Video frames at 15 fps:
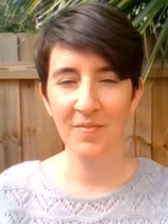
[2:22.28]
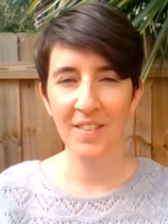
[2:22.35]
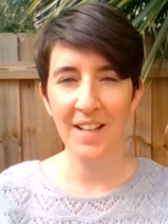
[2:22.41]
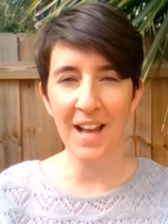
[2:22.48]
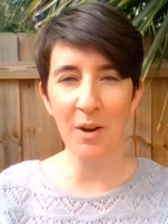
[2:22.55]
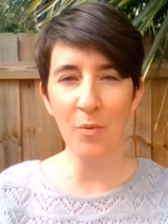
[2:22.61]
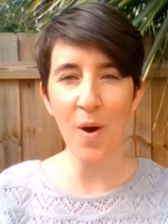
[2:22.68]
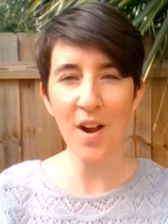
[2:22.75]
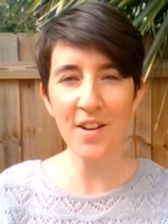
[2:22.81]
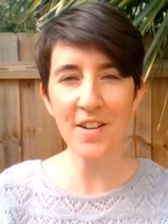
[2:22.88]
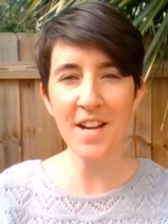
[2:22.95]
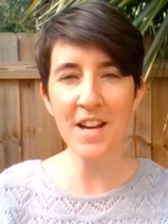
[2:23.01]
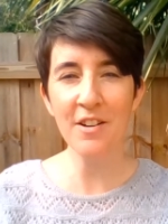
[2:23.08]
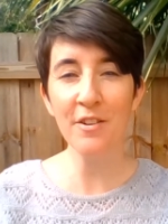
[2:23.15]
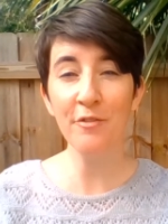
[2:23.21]
Now, water
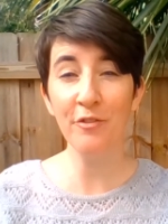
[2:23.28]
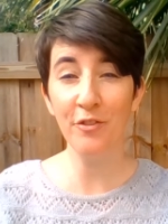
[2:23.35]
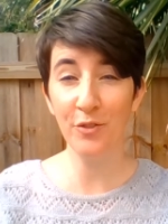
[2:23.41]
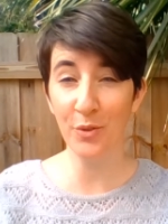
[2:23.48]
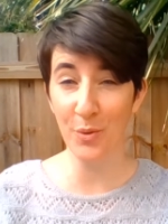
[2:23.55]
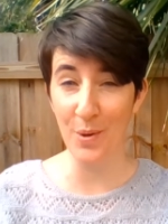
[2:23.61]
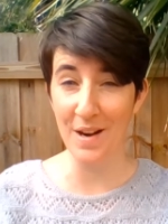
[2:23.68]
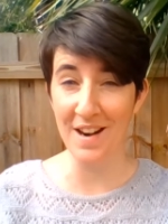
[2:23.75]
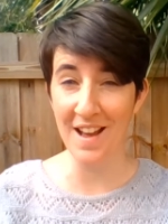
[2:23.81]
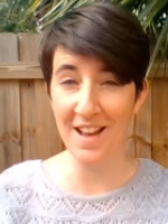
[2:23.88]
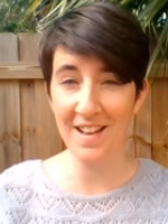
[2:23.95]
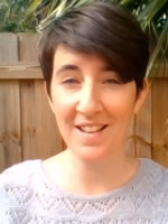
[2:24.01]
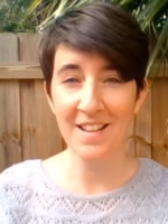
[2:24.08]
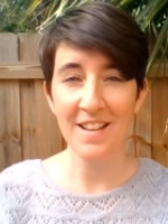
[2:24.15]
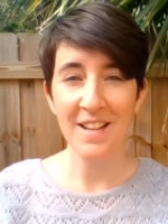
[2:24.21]
here in Florida,
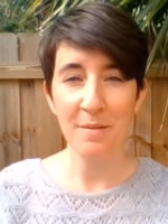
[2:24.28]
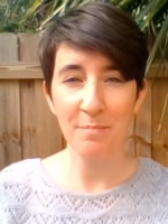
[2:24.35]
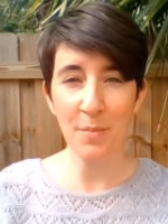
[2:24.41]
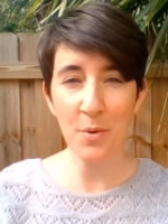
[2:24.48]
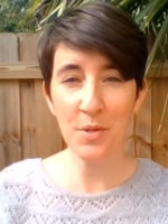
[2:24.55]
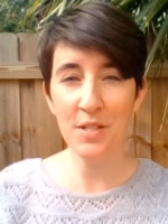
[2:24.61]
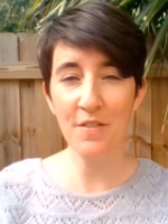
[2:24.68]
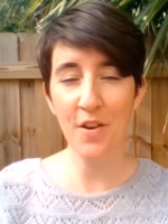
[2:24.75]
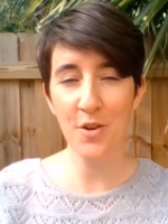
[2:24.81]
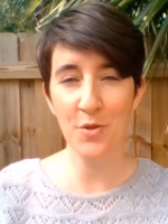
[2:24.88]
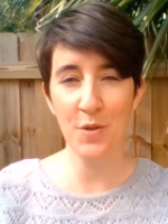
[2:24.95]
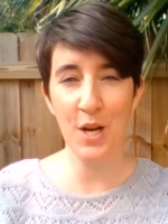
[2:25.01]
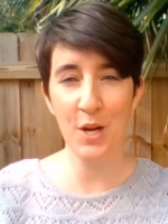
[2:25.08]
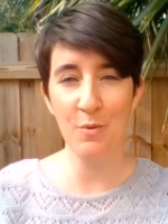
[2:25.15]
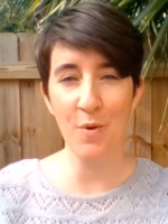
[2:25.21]
most of our
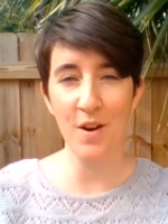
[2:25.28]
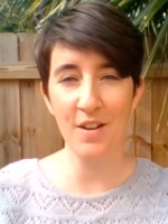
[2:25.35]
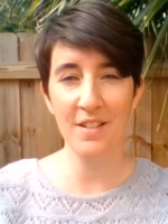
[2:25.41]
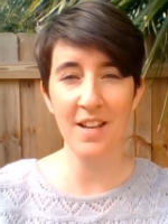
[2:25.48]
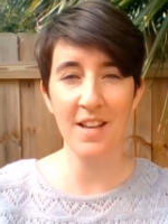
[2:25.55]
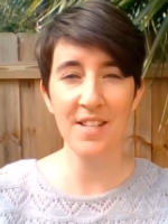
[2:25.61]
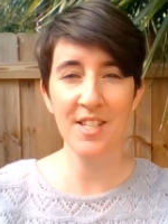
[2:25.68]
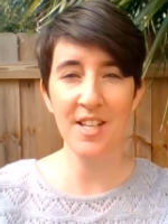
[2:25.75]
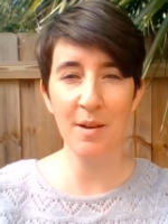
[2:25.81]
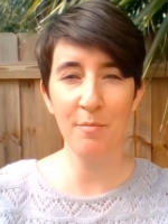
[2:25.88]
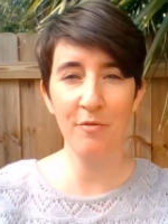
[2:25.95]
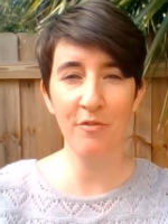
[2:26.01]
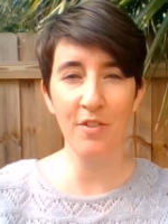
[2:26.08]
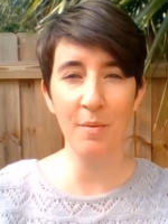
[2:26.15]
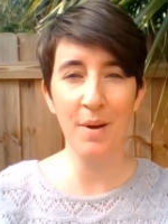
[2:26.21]
drinking water does come
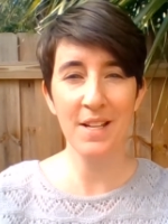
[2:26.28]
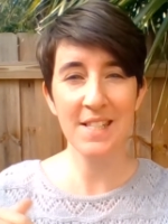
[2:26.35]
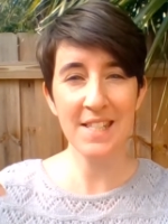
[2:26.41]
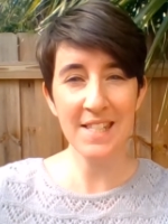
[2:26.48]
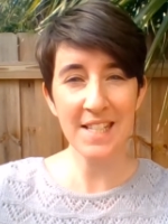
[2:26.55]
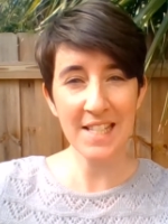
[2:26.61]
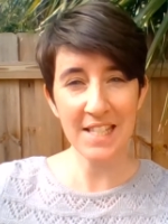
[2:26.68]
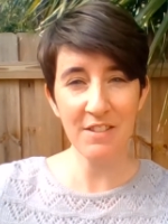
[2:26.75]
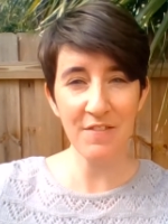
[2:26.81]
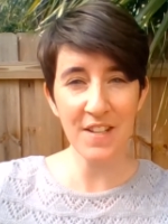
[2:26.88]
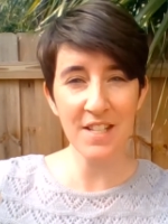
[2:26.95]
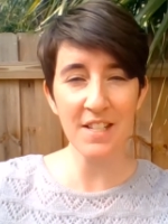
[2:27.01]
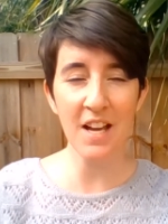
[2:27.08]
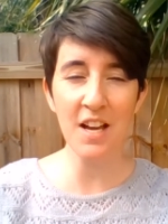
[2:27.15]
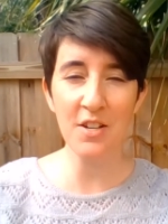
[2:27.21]
from 60
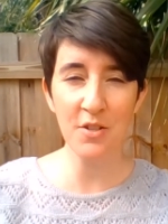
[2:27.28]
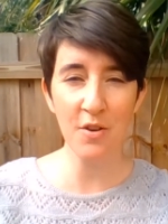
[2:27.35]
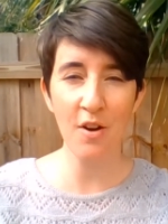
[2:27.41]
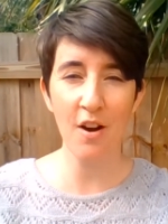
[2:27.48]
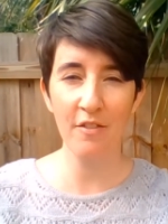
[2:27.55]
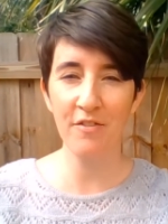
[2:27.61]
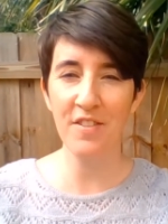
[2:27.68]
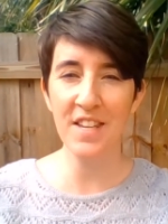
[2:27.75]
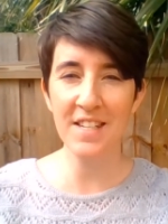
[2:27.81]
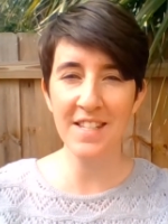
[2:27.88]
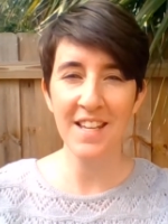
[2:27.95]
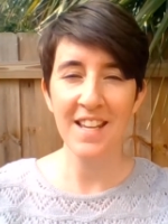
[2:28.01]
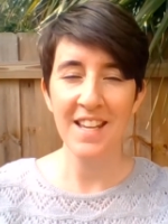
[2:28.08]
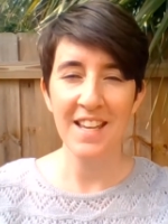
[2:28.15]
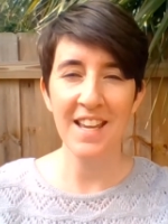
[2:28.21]
feet under our feet
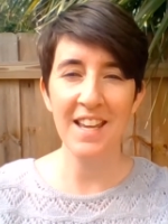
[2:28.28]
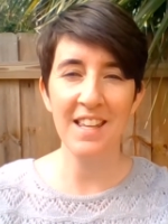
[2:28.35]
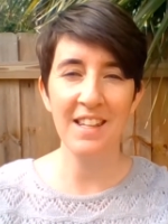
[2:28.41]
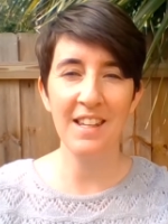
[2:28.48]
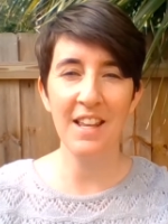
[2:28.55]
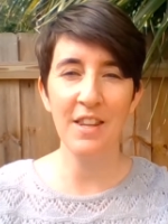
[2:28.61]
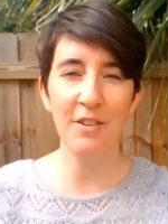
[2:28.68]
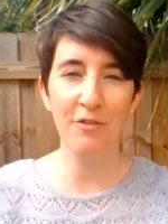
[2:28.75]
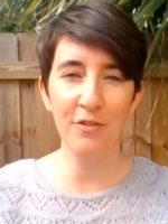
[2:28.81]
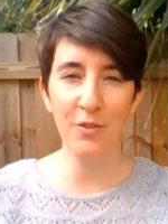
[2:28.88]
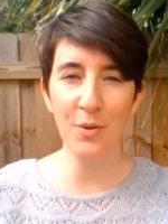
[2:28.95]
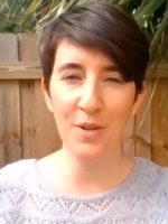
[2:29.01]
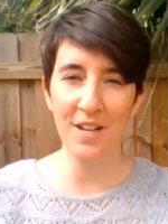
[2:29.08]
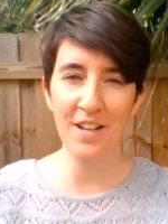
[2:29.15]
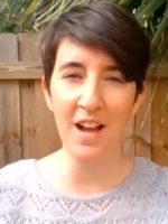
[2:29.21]
in the Floridan